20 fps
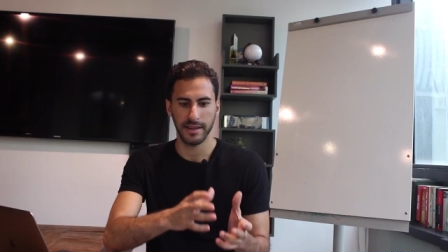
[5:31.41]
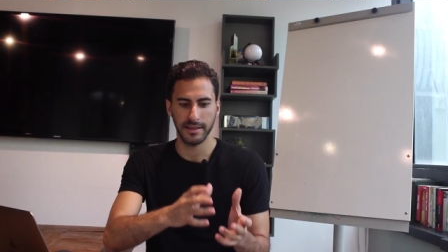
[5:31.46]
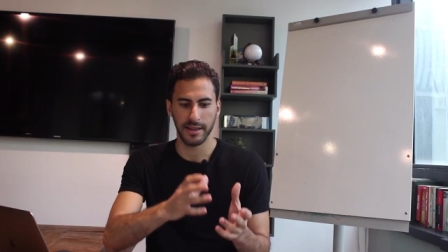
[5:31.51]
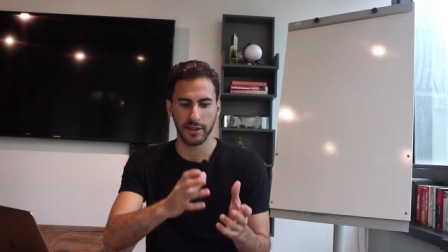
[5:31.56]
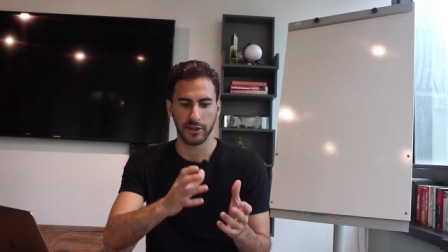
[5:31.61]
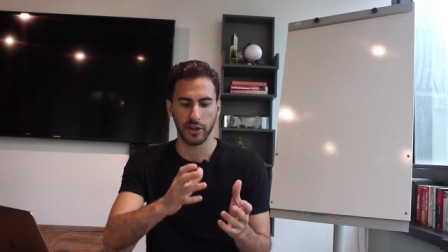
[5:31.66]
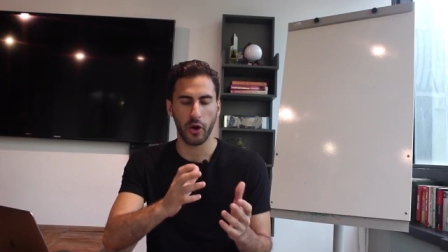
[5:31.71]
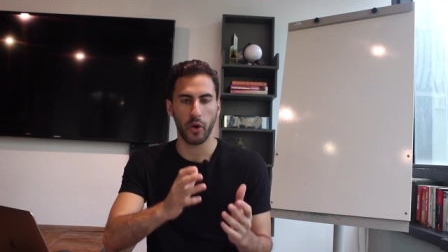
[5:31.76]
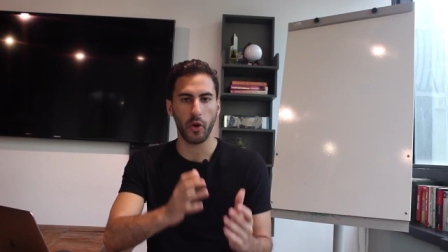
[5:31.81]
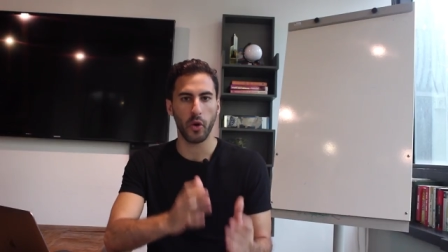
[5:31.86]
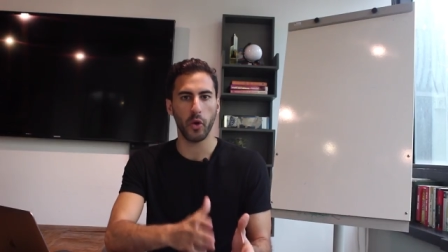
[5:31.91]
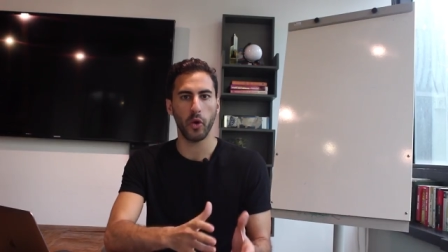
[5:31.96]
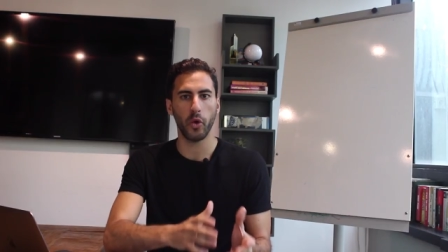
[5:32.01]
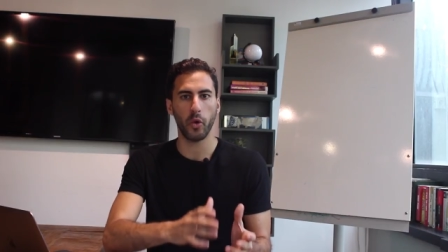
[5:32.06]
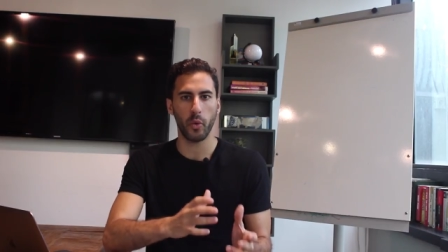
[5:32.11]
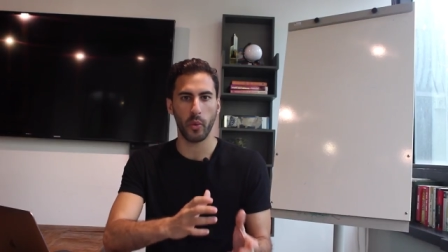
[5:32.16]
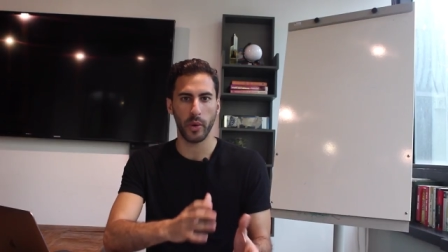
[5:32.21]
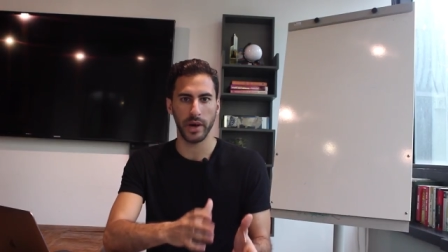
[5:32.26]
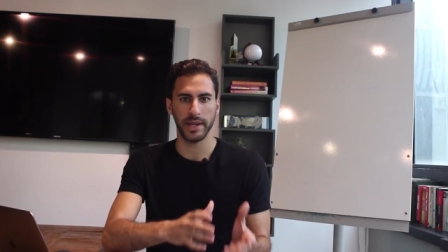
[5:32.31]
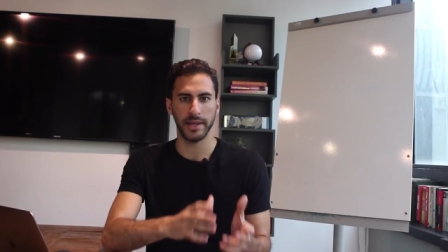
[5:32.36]
that are
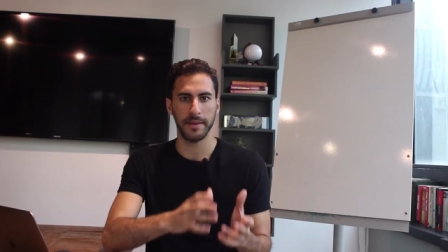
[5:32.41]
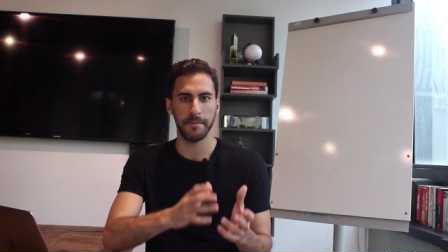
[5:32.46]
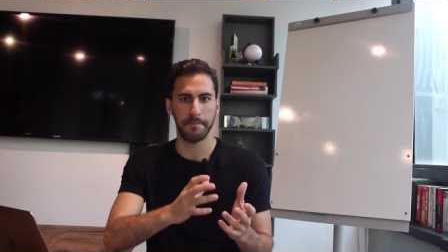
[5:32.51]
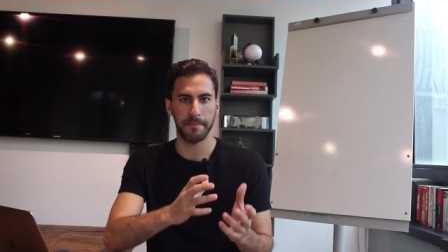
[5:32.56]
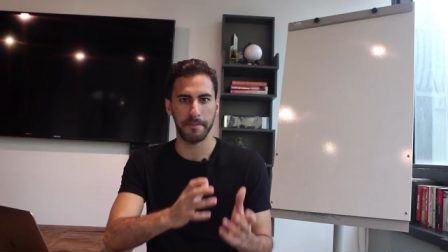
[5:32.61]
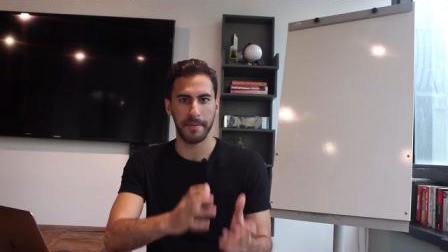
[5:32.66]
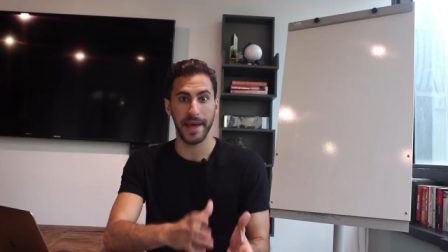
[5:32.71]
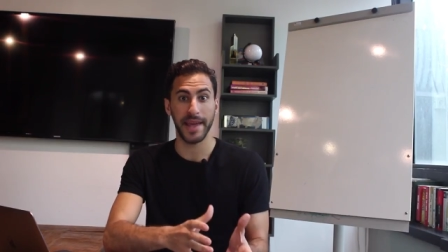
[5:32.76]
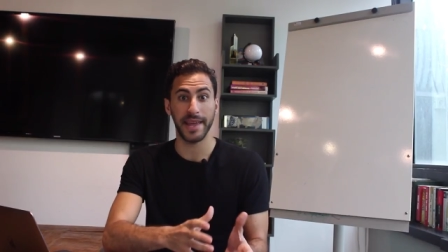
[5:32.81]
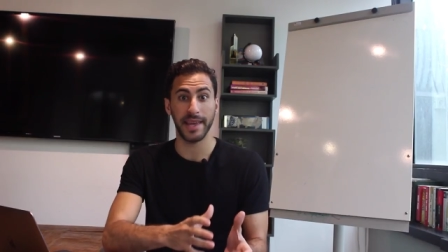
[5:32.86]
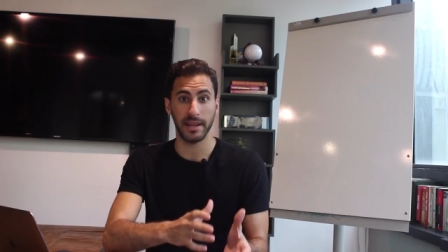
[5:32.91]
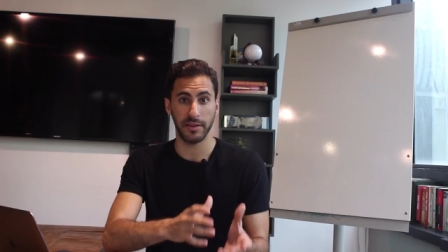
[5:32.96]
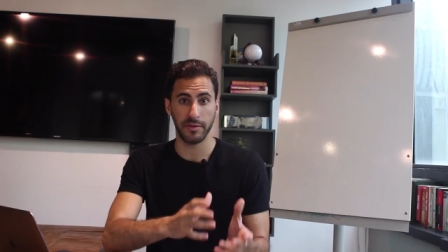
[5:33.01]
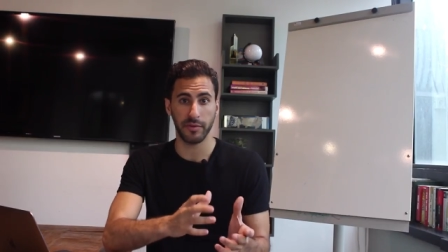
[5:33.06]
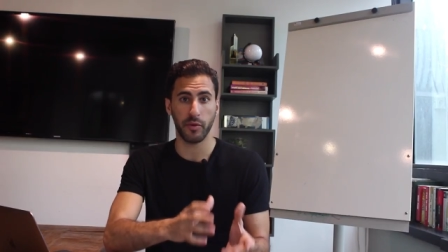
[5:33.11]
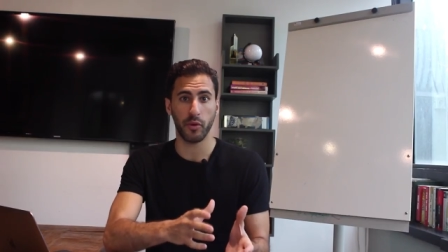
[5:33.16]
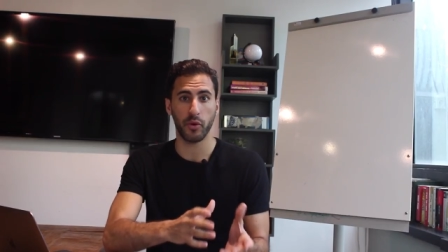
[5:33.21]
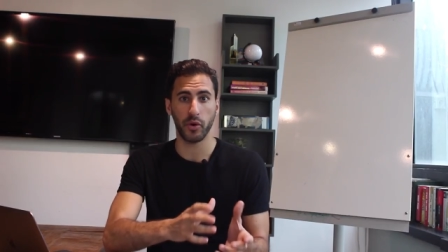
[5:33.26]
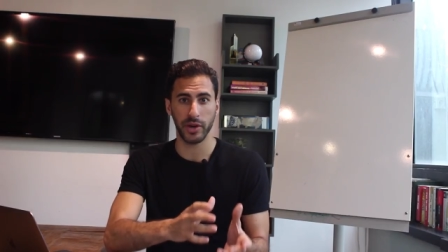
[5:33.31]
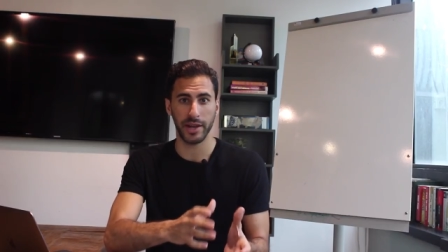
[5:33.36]
already paying
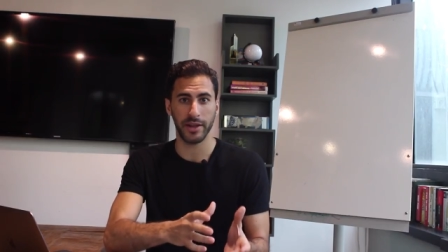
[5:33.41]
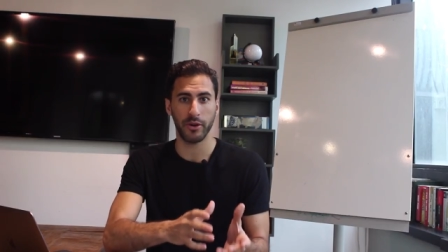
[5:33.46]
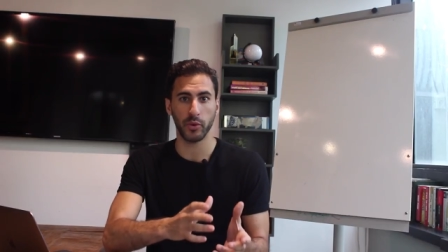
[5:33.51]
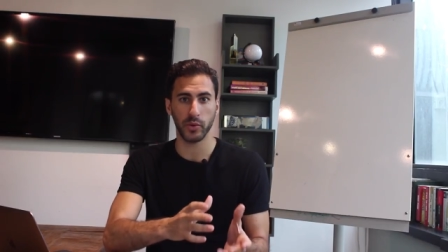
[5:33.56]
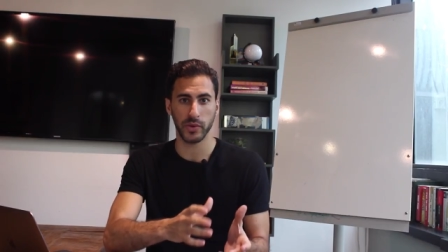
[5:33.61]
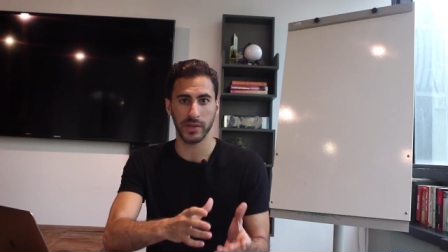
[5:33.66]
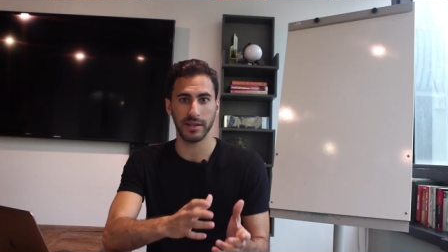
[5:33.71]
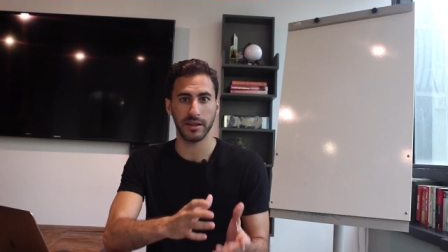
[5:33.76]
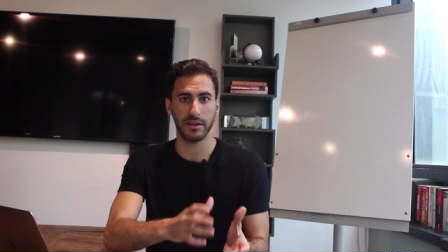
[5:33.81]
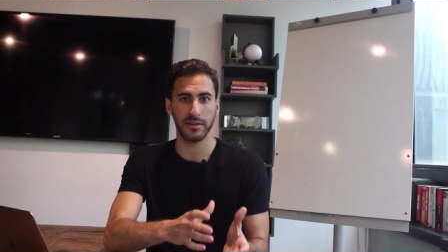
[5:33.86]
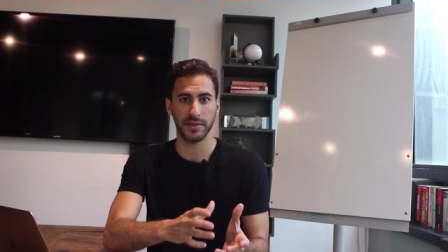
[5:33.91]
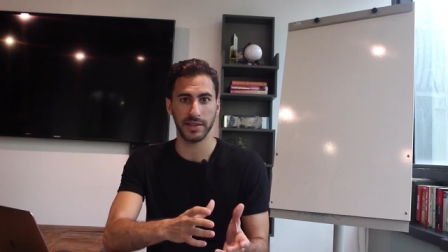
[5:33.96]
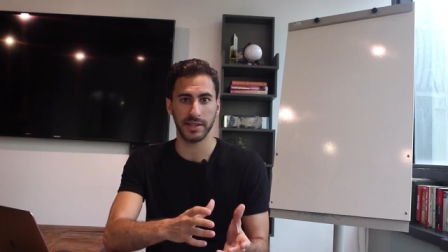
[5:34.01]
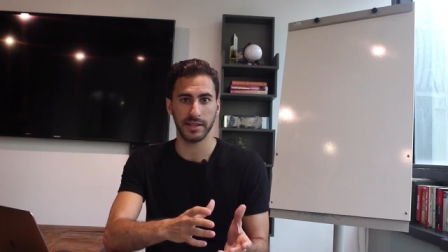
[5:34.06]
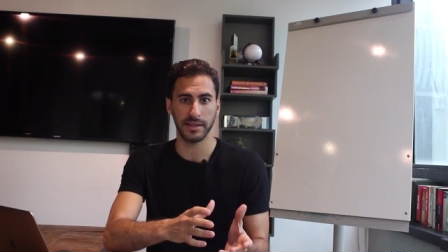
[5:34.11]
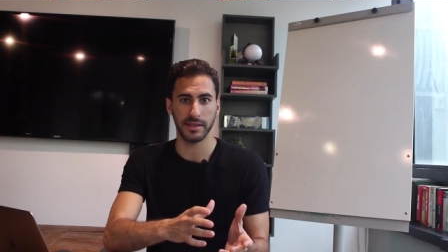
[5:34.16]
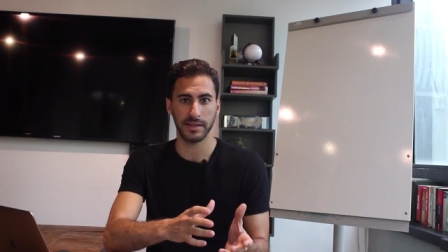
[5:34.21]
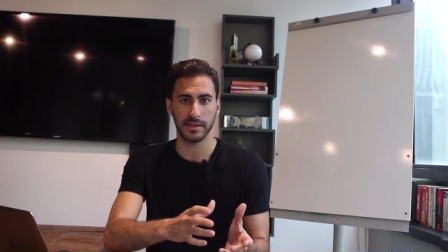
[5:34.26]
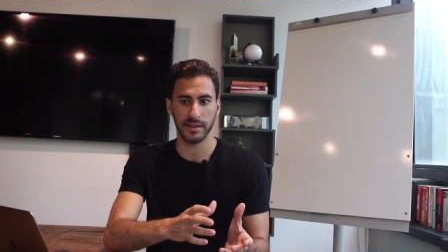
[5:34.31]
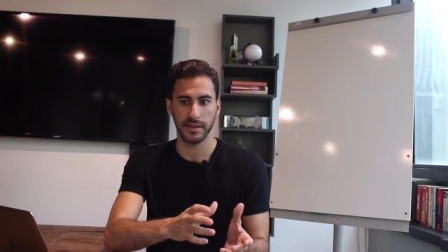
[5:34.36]
for those
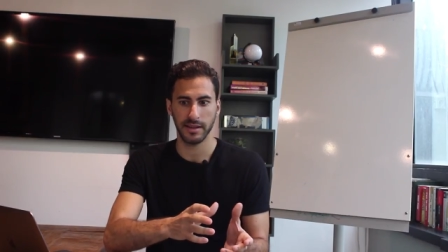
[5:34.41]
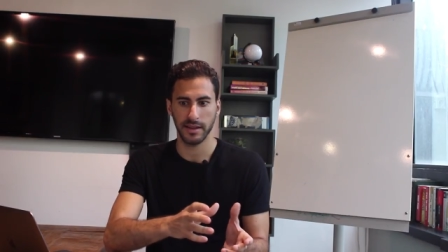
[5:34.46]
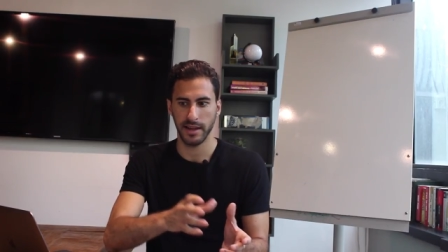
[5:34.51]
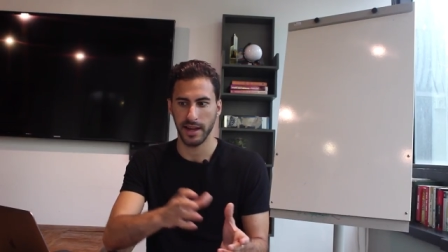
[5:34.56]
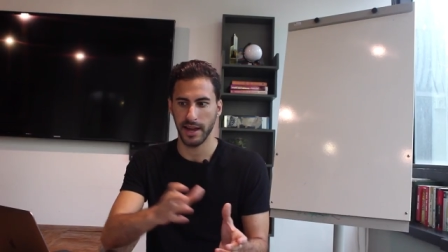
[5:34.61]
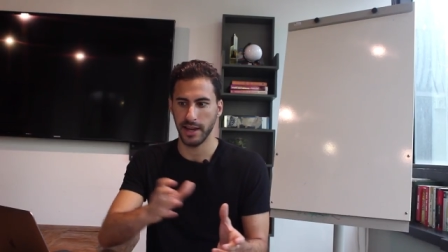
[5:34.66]
services